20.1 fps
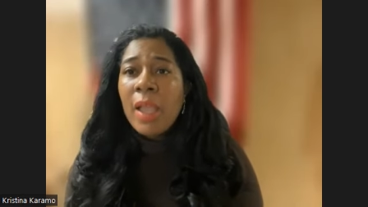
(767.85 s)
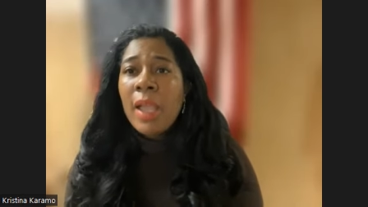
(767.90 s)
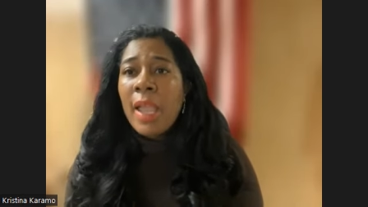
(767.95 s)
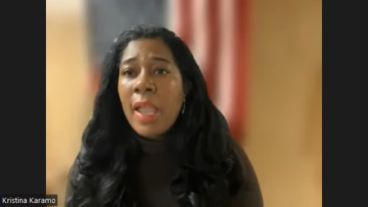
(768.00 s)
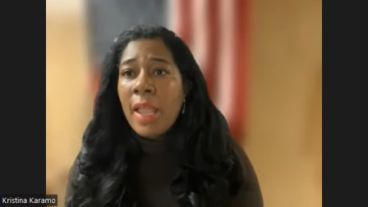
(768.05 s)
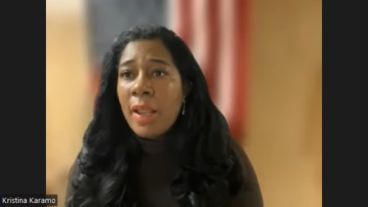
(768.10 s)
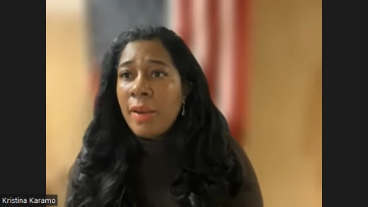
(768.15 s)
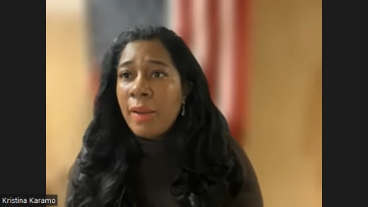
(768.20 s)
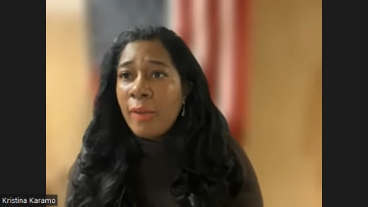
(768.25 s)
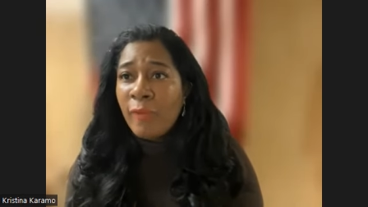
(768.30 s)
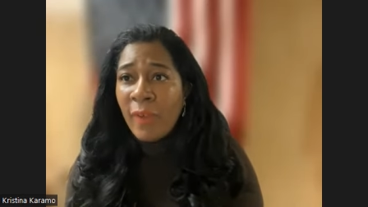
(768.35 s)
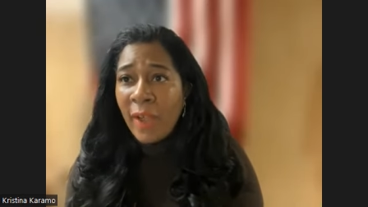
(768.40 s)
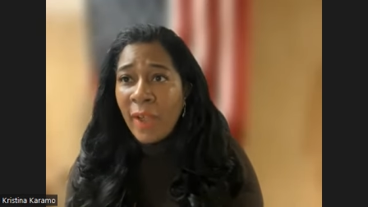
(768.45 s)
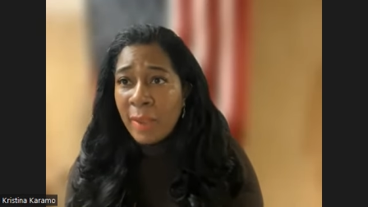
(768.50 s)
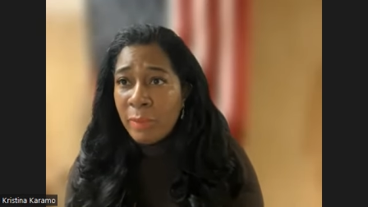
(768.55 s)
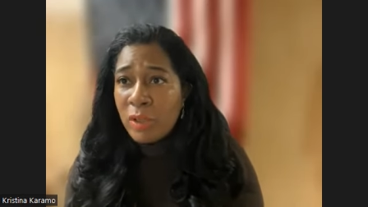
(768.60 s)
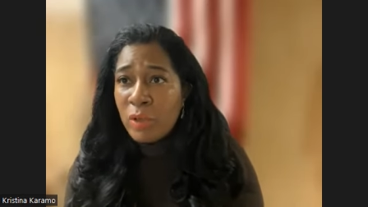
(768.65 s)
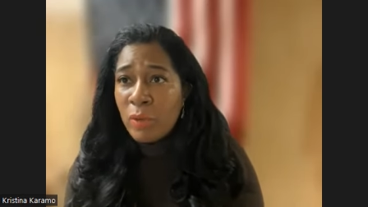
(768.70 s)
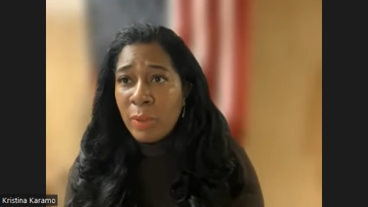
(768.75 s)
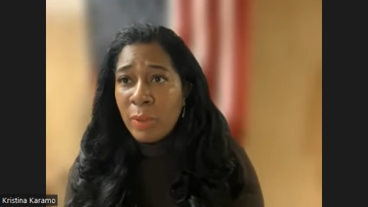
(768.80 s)
and the
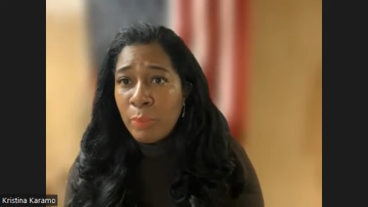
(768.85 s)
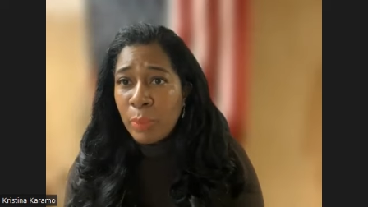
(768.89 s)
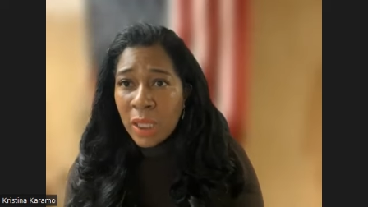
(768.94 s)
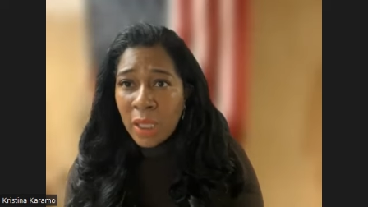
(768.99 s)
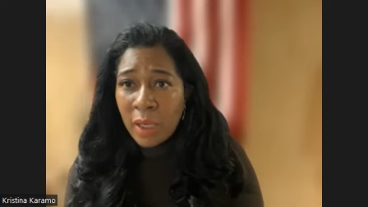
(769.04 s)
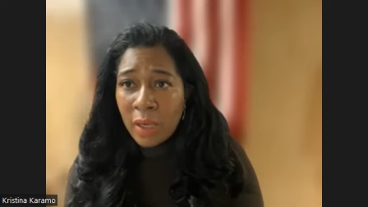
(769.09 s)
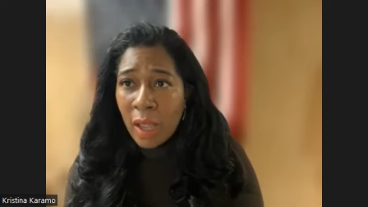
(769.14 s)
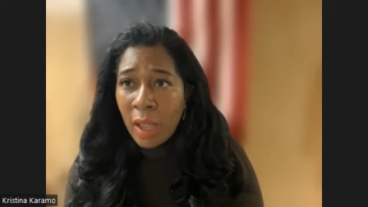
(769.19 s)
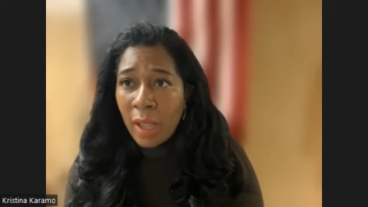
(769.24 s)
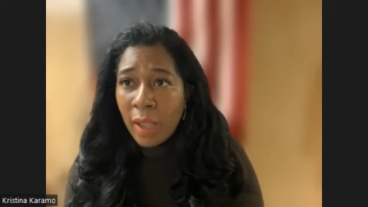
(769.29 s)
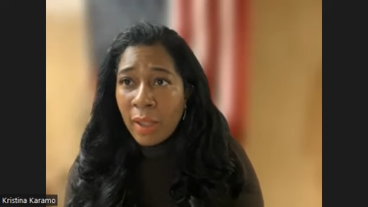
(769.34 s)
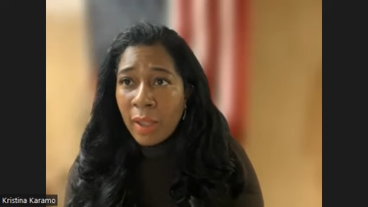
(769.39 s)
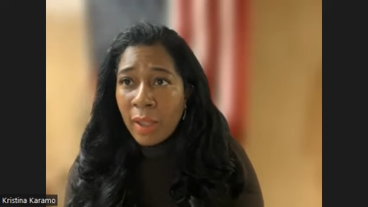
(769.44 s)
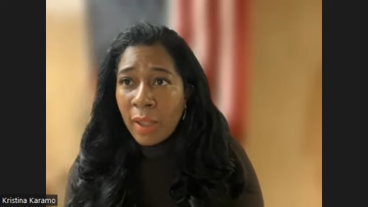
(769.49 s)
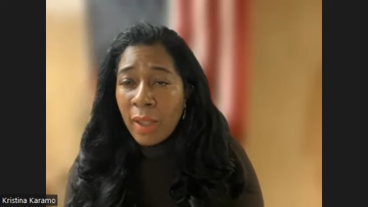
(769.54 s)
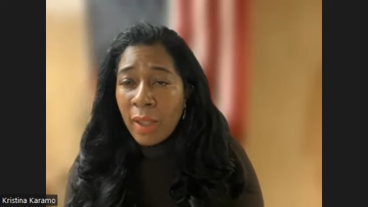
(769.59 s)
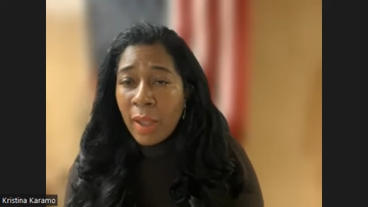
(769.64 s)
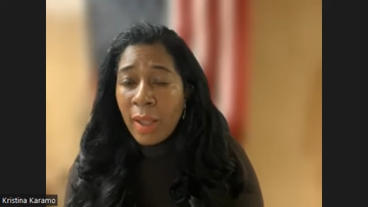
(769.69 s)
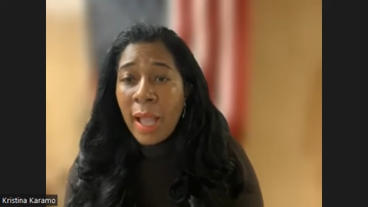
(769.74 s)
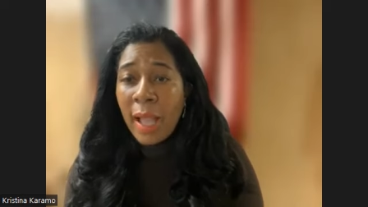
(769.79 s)
fight between Pete and I.
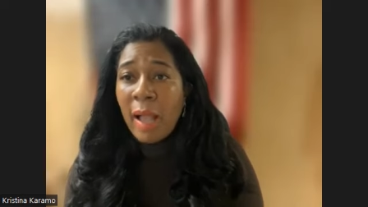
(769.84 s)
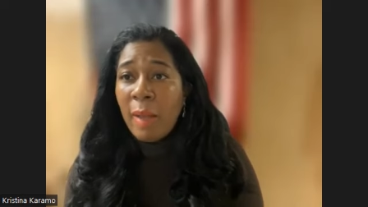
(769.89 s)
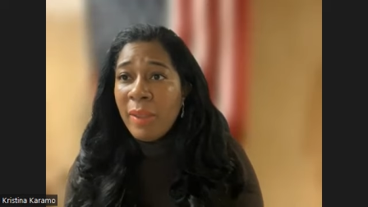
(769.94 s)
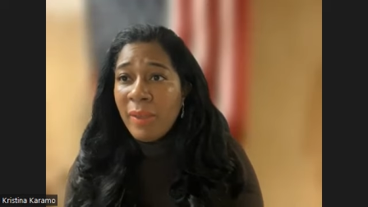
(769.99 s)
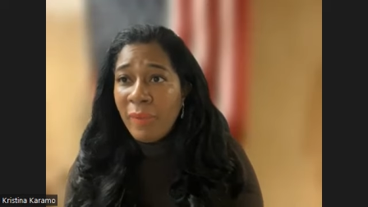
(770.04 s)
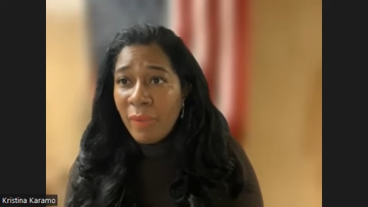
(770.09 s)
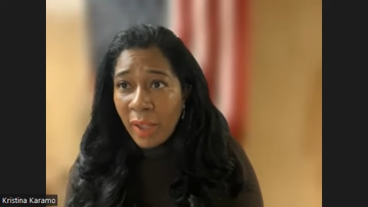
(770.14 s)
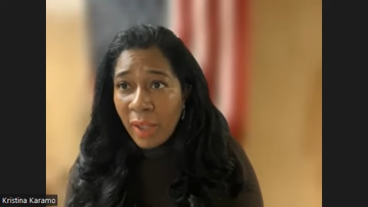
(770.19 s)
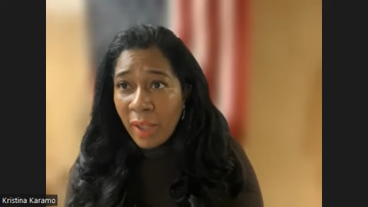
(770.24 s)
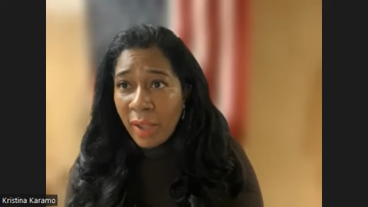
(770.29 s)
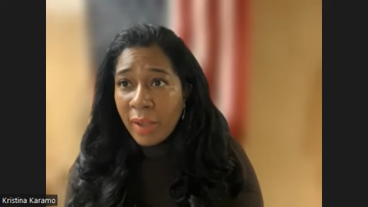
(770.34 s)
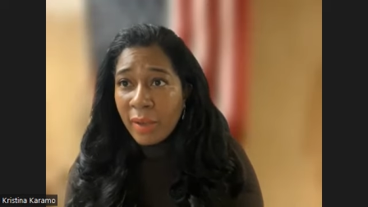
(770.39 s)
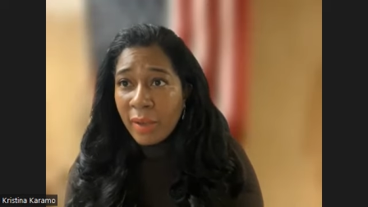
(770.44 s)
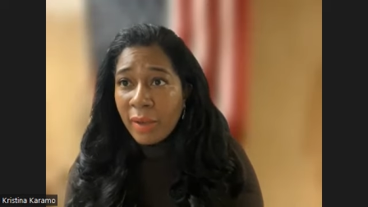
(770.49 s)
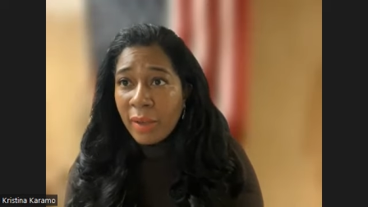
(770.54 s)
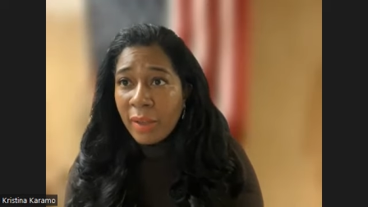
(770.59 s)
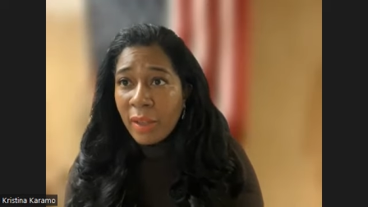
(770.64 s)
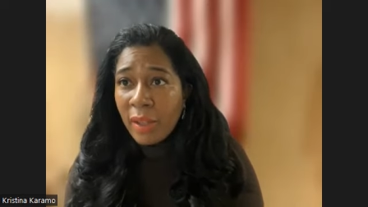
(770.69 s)
I'll be fine.